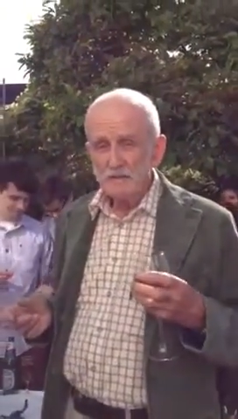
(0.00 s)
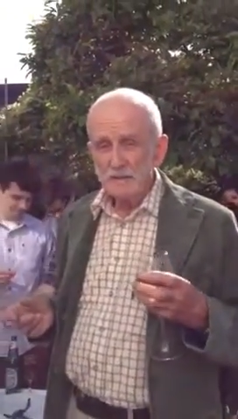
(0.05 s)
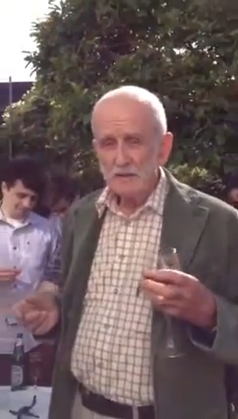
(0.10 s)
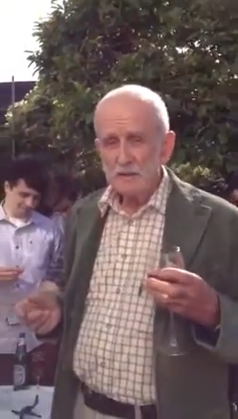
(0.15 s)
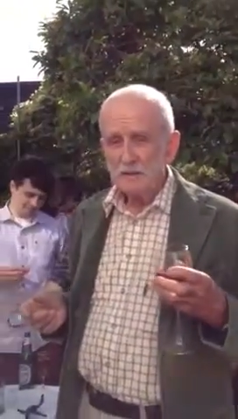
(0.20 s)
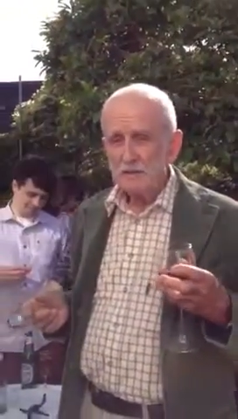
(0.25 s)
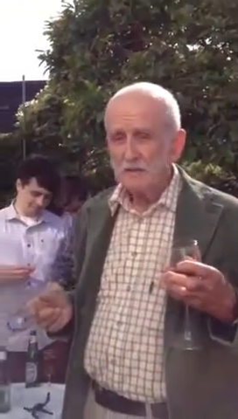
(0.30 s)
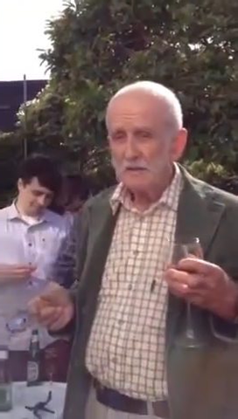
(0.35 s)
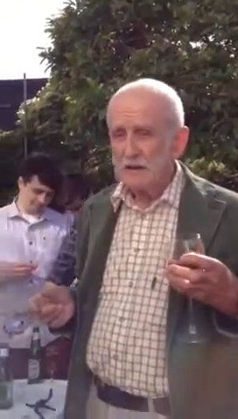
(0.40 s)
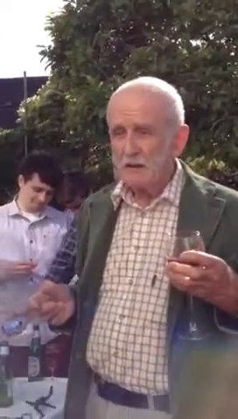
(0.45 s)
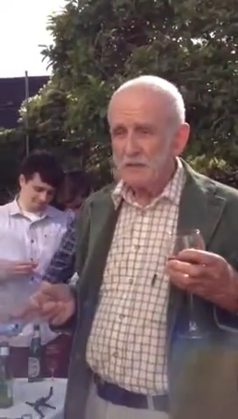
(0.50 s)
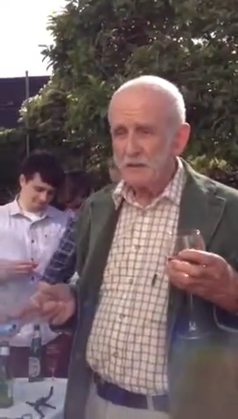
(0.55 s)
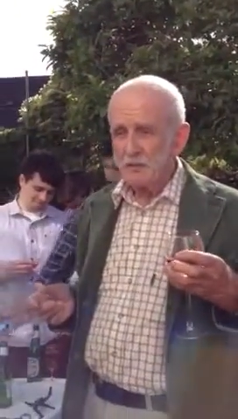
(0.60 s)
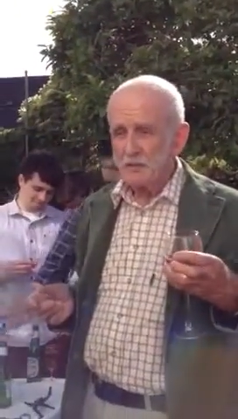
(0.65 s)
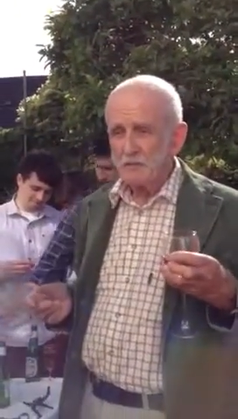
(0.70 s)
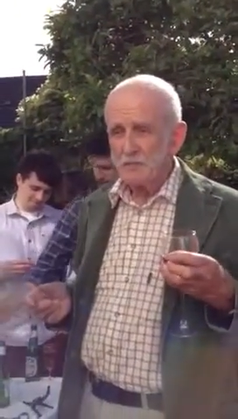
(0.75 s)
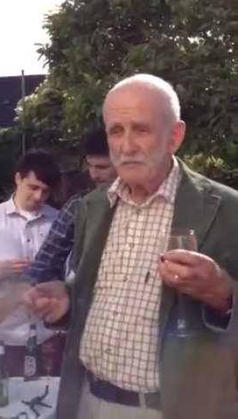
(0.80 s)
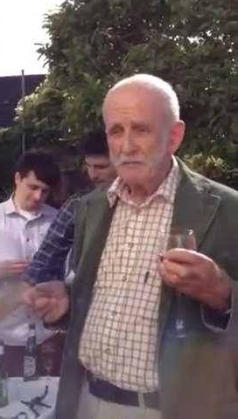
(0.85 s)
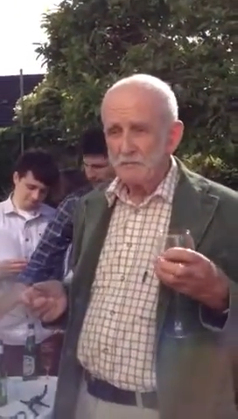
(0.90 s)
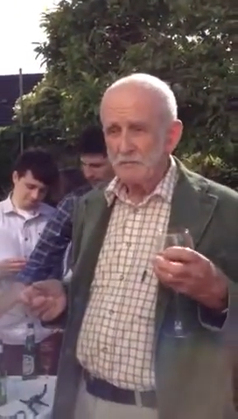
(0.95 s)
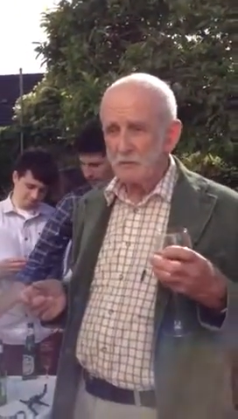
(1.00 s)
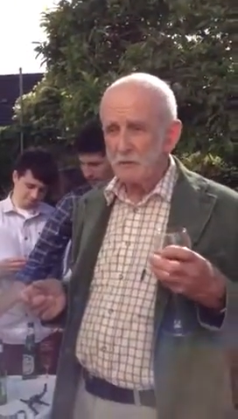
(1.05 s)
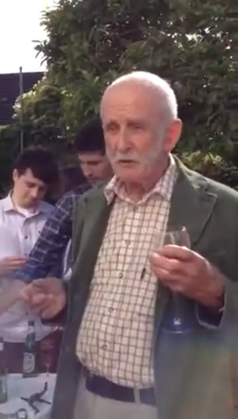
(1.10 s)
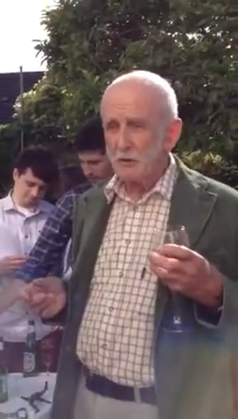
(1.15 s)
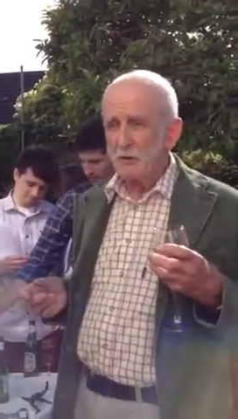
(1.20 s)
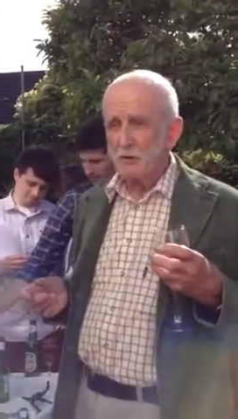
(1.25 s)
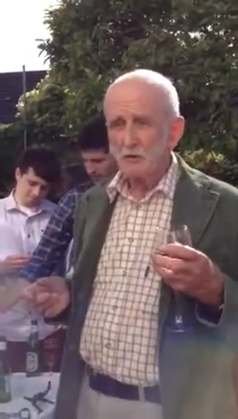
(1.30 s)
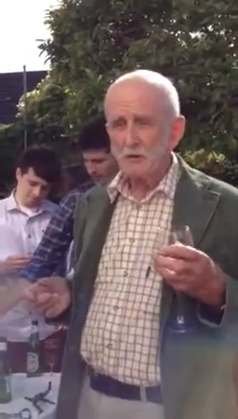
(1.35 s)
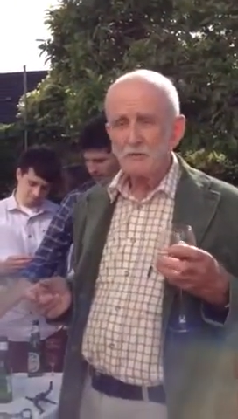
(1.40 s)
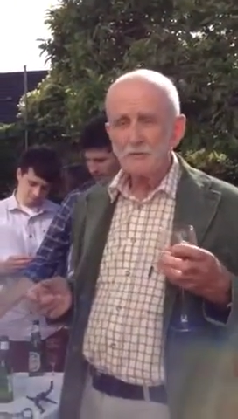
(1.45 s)
convention, we
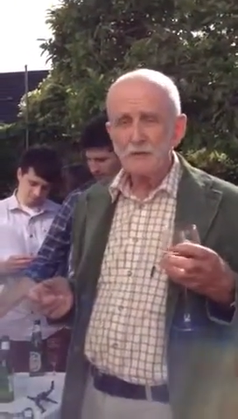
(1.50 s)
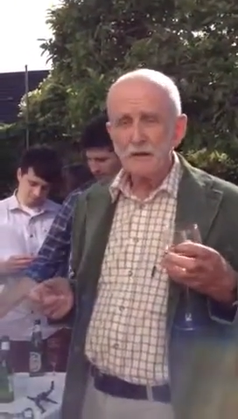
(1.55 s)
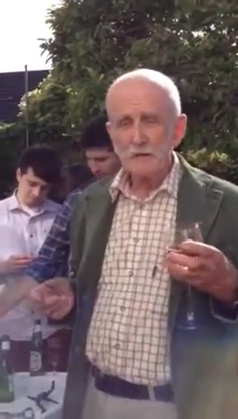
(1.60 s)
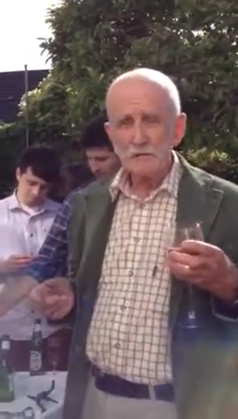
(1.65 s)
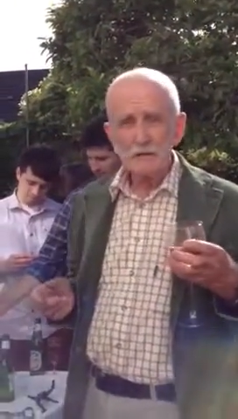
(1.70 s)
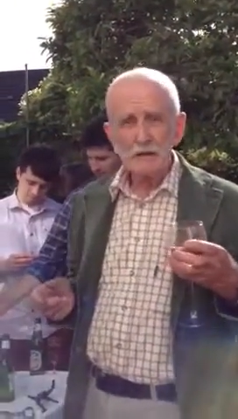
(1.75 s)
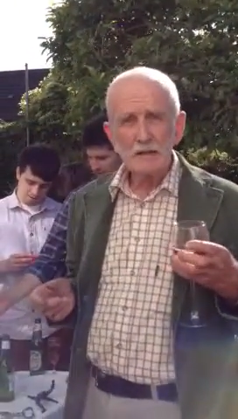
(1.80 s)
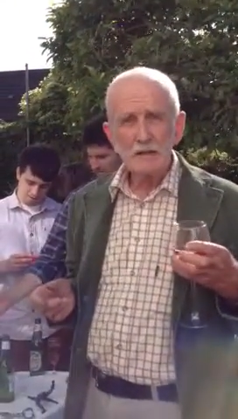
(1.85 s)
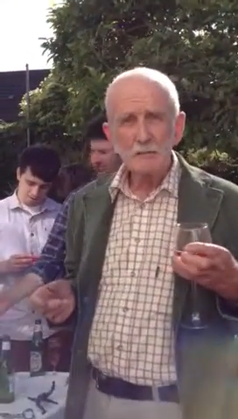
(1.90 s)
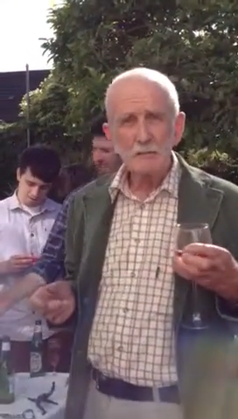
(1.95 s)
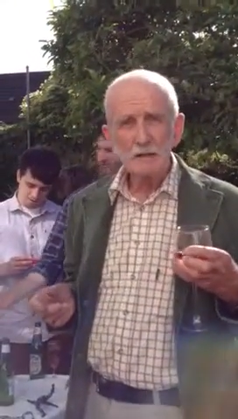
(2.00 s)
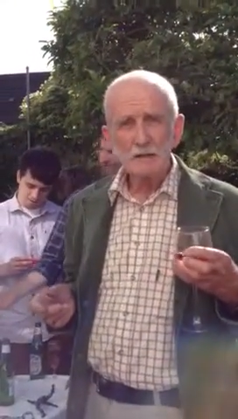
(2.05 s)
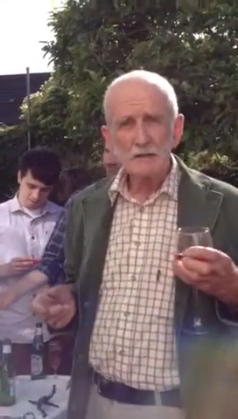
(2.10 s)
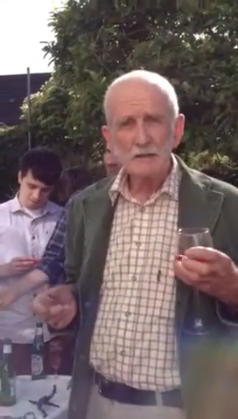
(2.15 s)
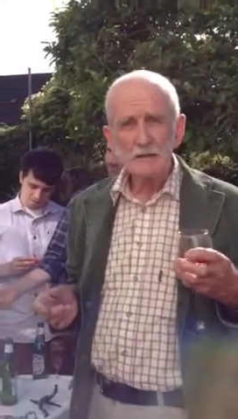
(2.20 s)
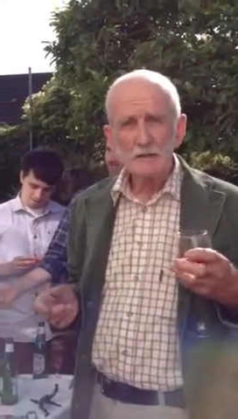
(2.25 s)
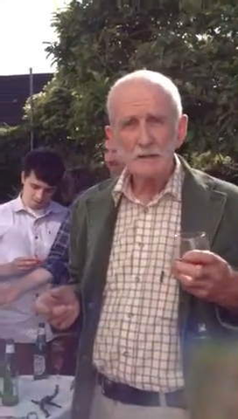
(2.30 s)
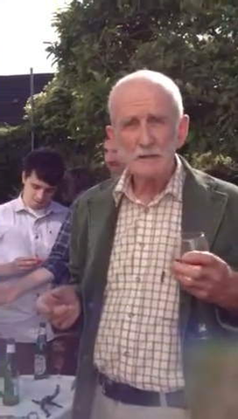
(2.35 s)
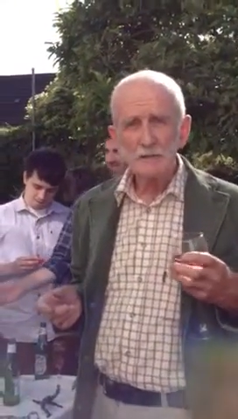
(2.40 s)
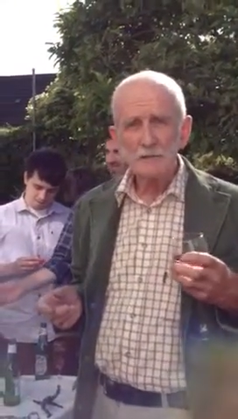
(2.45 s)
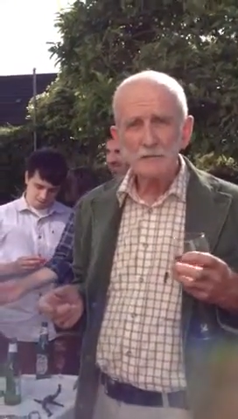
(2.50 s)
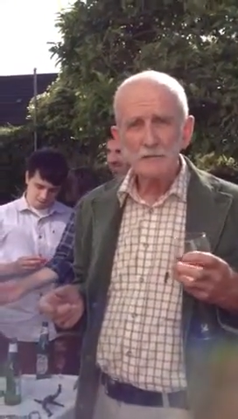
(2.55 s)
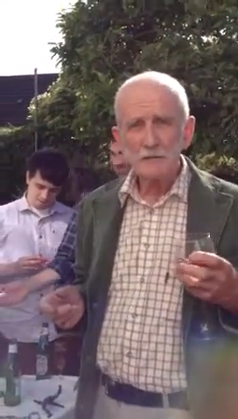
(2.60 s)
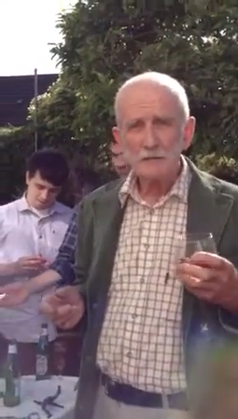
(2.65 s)
couldn't have found anywhere to live.